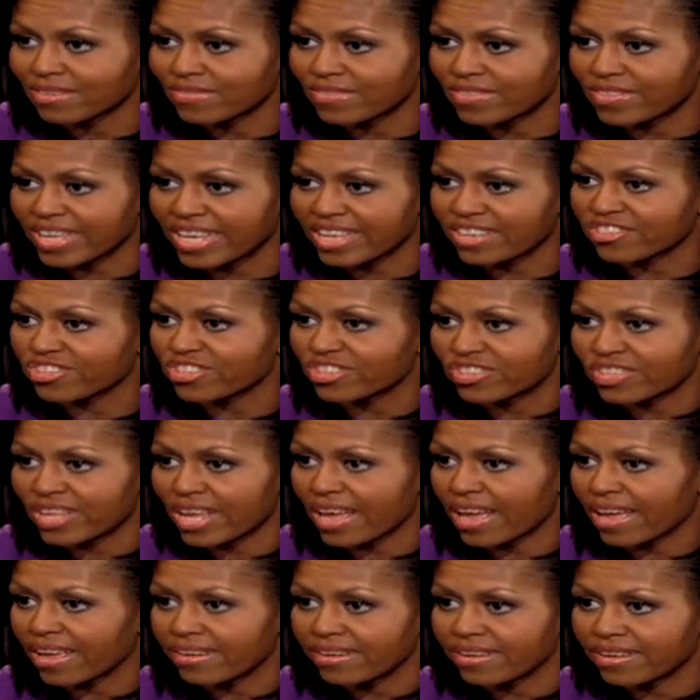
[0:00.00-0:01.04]
things
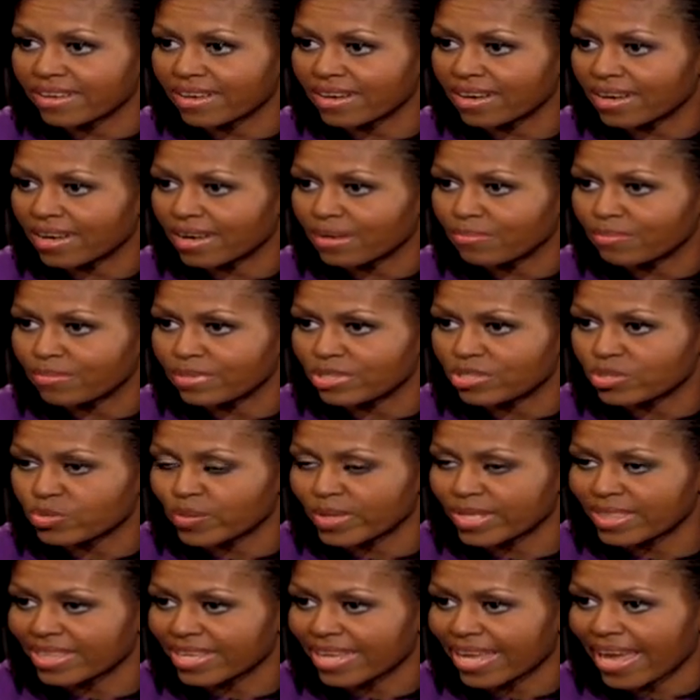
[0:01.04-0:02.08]
said
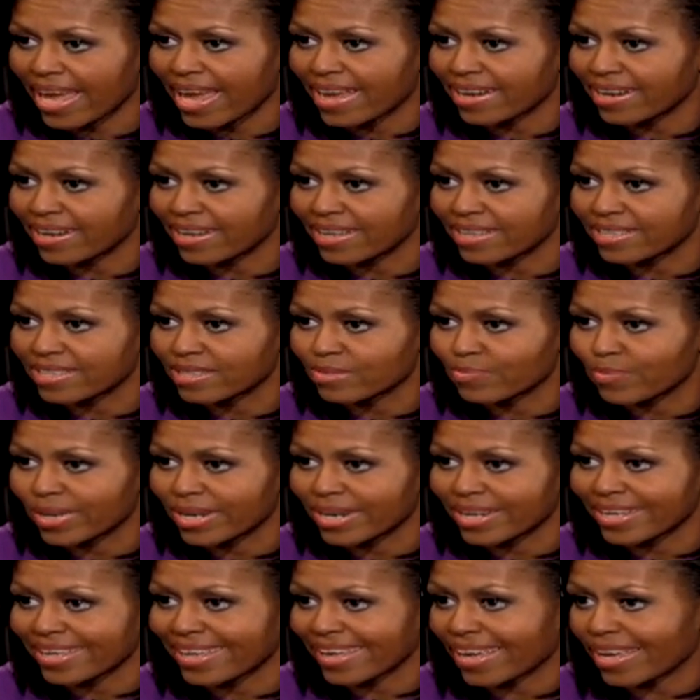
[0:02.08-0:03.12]
between the candidates.
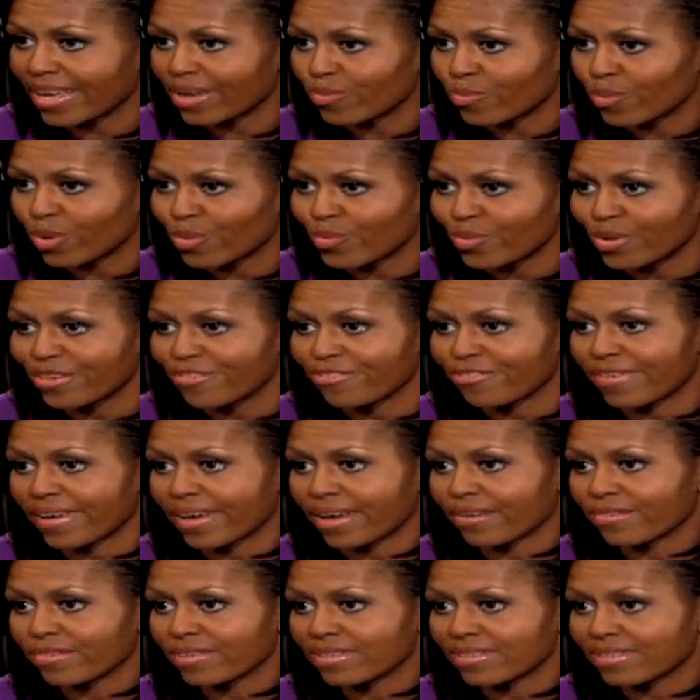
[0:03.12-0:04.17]
But again, what we
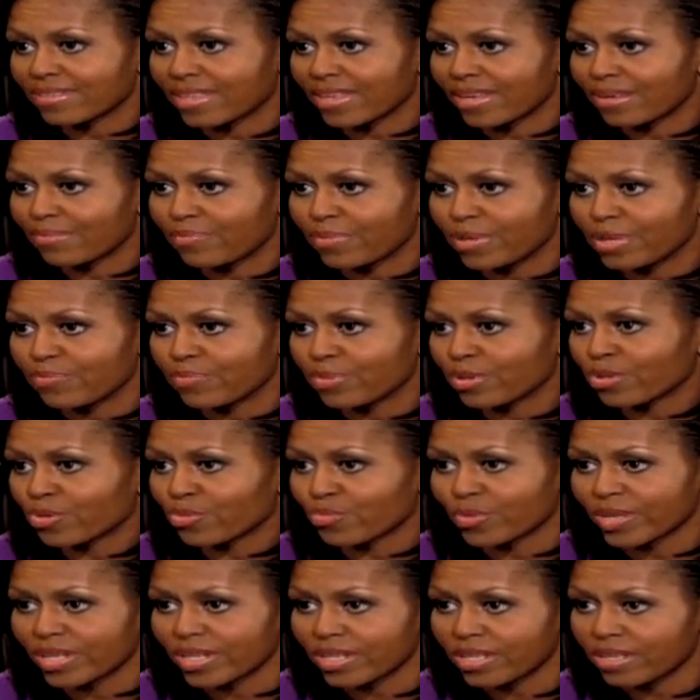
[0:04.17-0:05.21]
found is that people are
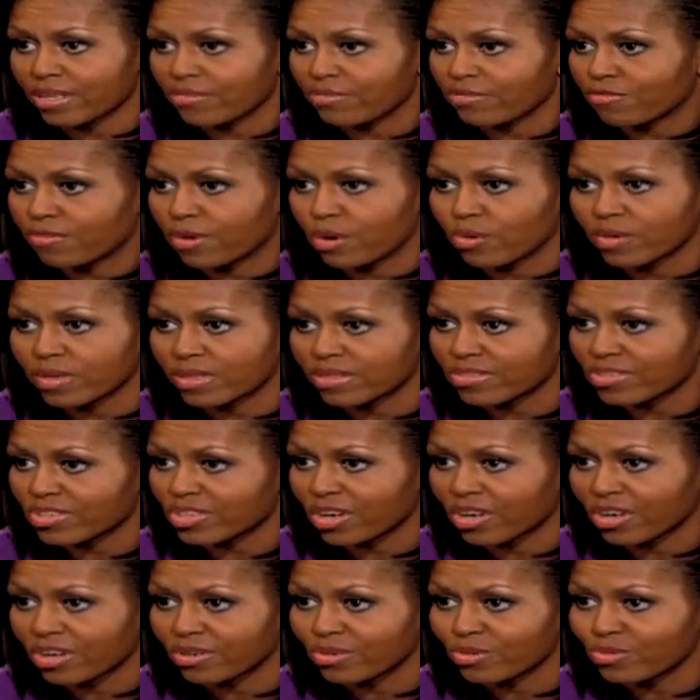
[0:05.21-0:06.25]
really focused
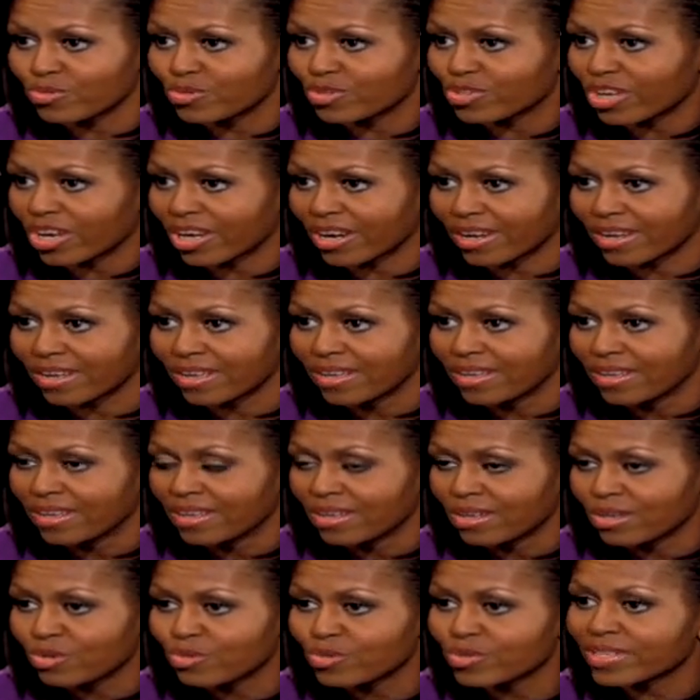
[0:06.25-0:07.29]
on who's got
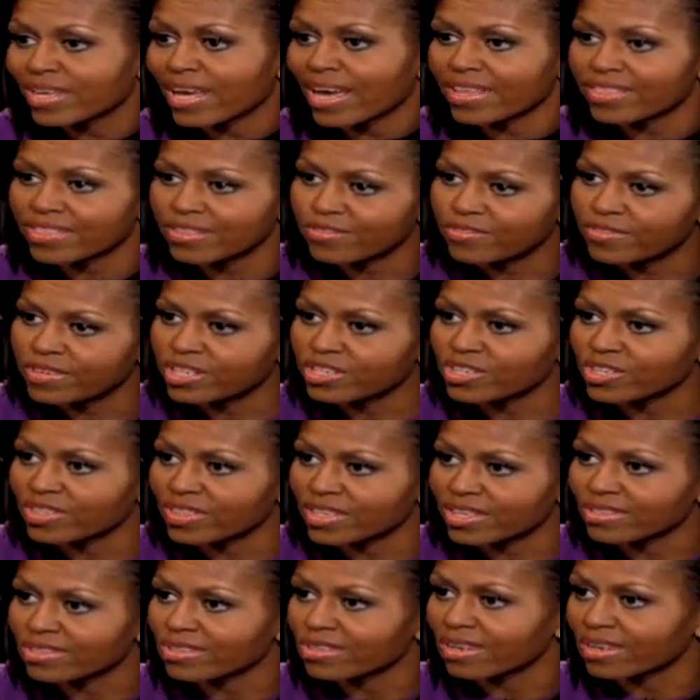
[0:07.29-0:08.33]
the vision
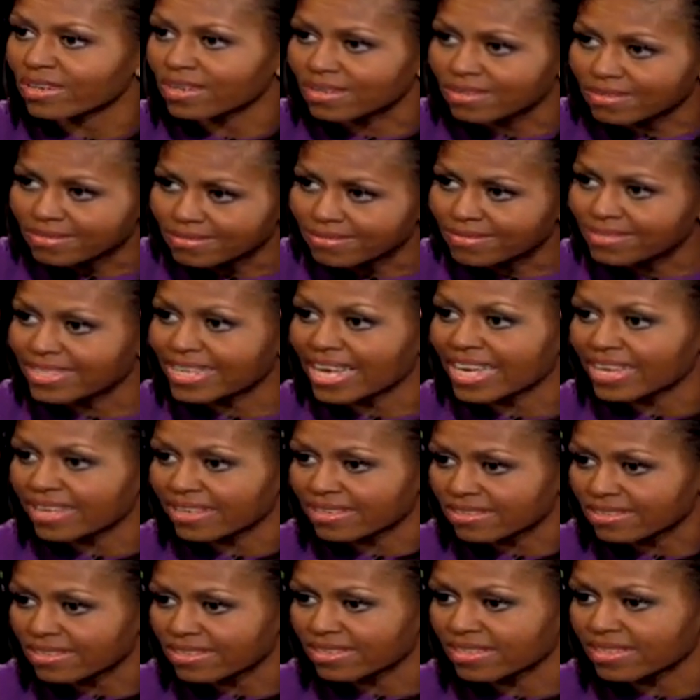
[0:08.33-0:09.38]
that's going to take
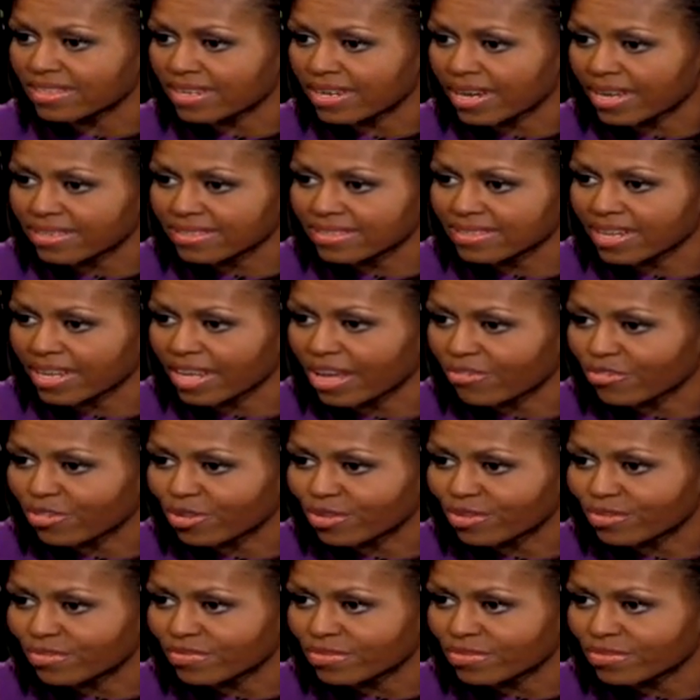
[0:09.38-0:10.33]
us to the next level.